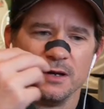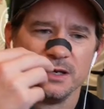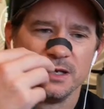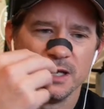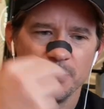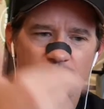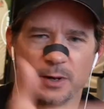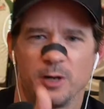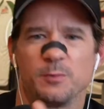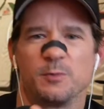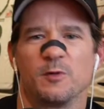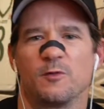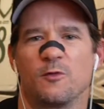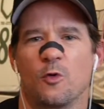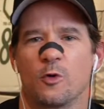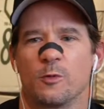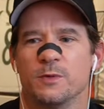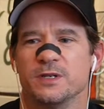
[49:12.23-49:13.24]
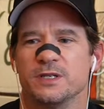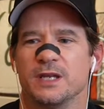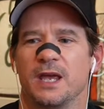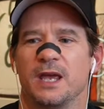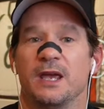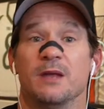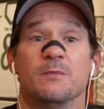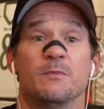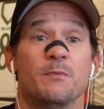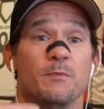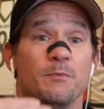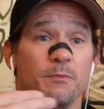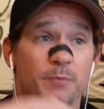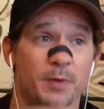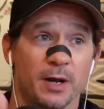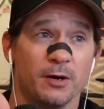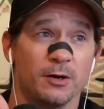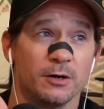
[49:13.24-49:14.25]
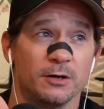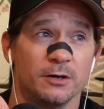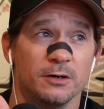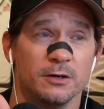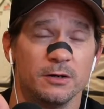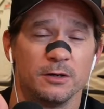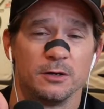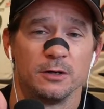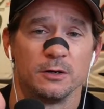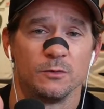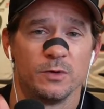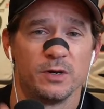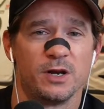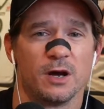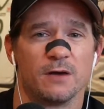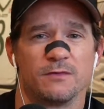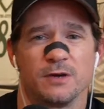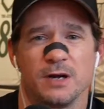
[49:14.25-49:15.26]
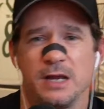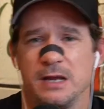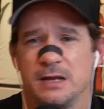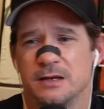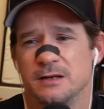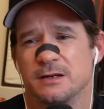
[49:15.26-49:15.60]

get better performance and better recovery